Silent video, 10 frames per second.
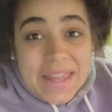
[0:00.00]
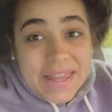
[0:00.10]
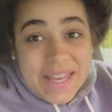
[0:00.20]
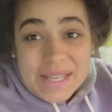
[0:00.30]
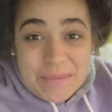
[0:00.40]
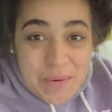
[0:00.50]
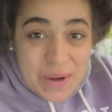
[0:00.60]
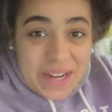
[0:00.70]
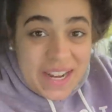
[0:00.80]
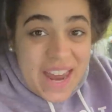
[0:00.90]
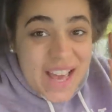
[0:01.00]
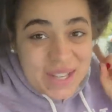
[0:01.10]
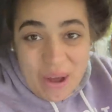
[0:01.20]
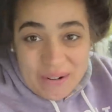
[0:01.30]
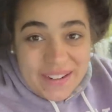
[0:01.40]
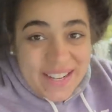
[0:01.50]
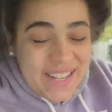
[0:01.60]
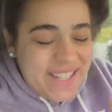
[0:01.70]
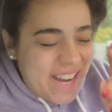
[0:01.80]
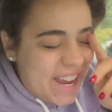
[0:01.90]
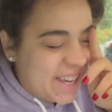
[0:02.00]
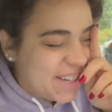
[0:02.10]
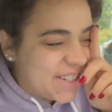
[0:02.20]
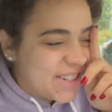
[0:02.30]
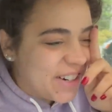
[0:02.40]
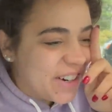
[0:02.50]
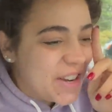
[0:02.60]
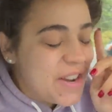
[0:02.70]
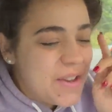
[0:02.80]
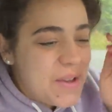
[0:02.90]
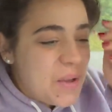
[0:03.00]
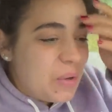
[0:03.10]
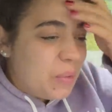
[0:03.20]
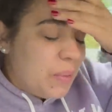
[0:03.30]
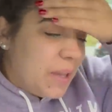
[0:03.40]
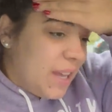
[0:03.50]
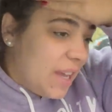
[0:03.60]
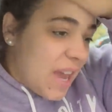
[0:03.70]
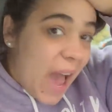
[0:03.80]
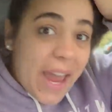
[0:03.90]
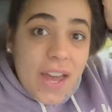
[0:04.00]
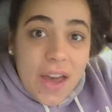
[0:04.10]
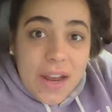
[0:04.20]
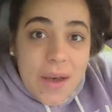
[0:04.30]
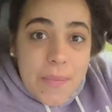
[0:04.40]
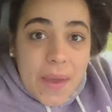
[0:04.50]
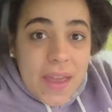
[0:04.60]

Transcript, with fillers: This morning has already taken a turn. I got up